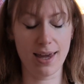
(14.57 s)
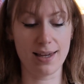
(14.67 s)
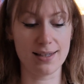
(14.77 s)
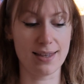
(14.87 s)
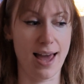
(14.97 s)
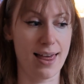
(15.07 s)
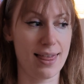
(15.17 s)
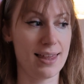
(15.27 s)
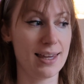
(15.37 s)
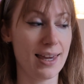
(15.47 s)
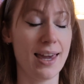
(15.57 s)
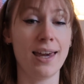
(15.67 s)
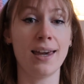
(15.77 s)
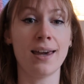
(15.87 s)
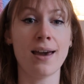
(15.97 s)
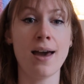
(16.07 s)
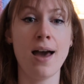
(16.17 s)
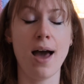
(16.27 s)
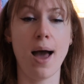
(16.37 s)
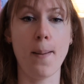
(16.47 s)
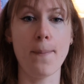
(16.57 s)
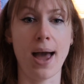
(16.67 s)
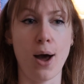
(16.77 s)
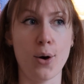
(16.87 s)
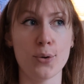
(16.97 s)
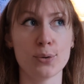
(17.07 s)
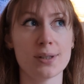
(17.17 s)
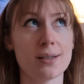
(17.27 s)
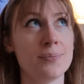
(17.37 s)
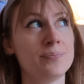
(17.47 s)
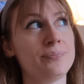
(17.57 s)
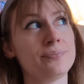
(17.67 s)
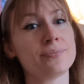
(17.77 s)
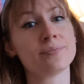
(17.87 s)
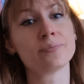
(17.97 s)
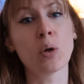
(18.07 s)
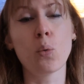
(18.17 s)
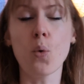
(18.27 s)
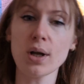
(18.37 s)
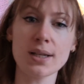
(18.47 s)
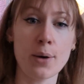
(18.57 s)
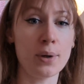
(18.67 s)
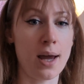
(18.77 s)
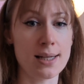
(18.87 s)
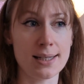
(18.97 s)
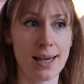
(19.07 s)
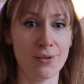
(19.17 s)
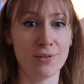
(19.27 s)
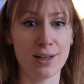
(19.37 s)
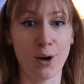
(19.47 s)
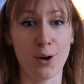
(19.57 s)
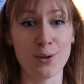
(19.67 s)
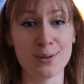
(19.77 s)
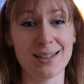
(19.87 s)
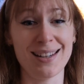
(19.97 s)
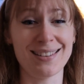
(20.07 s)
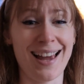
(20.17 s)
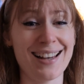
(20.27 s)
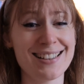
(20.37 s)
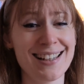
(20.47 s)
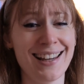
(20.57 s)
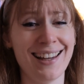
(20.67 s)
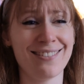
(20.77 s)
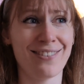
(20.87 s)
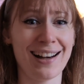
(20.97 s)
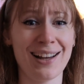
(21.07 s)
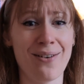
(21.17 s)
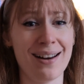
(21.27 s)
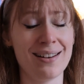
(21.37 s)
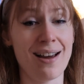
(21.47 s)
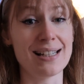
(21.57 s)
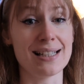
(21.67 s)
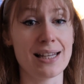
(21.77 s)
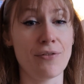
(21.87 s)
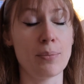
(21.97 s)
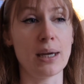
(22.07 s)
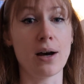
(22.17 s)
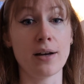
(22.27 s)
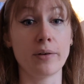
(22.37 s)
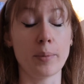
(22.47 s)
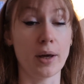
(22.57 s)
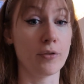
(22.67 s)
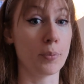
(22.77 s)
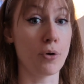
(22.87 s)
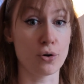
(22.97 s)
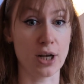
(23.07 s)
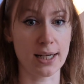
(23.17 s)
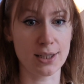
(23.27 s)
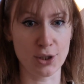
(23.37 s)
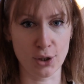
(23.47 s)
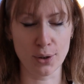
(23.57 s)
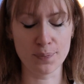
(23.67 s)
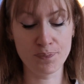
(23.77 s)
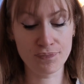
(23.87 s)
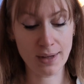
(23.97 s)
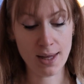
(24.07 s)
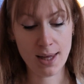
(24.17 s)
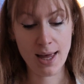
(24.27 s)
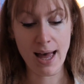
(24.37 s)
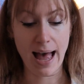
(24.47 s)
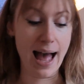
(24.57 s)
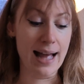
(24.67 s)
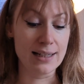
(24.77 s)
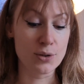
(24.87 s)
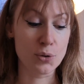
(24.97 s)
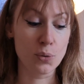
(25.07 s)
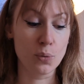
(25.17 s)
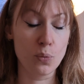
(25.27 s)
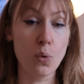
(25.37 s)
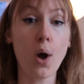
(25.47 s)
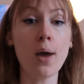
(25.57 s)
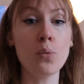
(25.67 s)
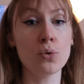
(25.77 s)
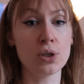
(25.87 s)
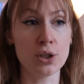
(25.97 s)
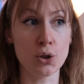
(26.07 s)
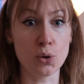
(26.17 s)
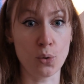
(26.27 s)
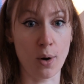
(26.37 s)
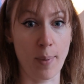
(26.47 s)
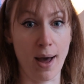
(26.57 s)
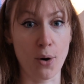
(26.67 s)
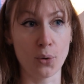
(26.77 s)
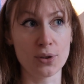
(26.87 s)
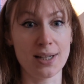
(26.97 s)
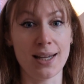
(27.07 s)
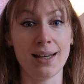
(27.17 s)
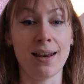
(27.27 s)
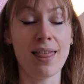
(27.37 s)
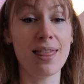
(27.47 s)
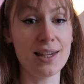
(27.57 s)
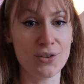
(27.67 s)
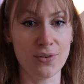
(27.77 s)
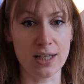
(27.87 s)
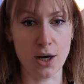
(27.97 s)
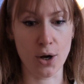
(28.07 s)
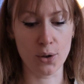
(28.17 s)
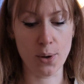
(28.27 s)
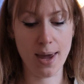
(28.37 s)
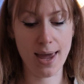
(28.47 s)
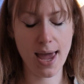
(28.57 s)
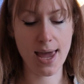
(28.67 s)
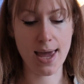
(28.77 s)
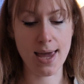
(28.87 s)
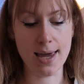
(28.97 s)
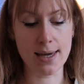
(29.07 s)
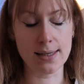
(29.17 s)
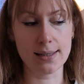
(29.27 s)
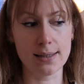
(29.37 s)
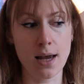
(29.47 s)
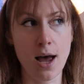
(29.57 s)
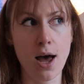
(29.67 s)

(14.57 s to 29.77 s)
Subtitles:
is that thinking about what I would like to say in videos is actually really quite nice. It's giving me kind of a bit of a project to do. And what I wanted to talk about in this video is